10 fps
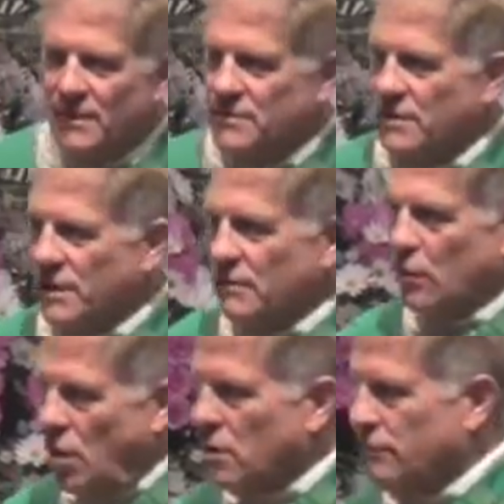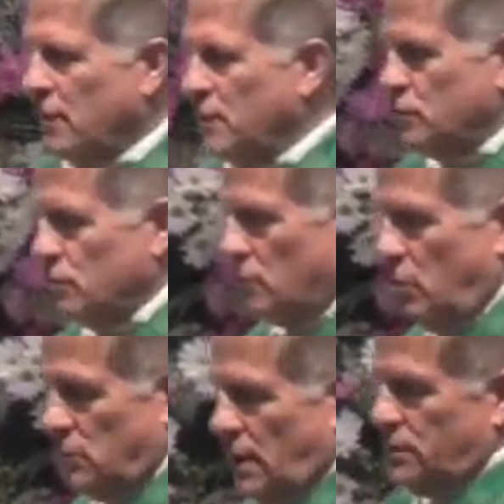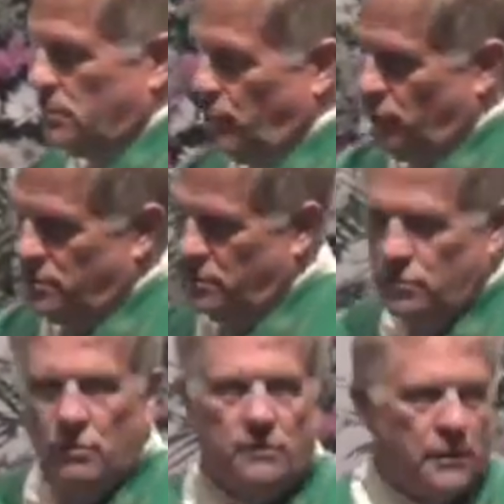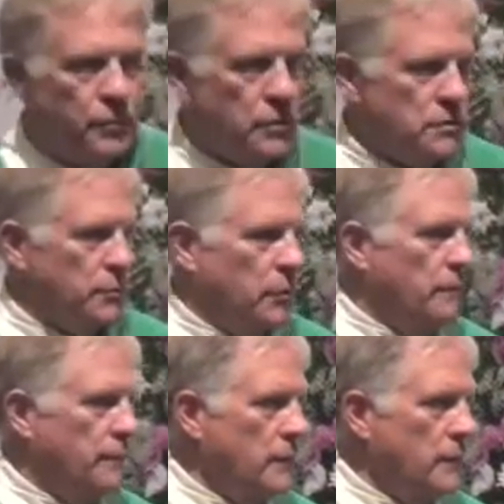It's a law of nature called Heisenberg's uncertainty principle.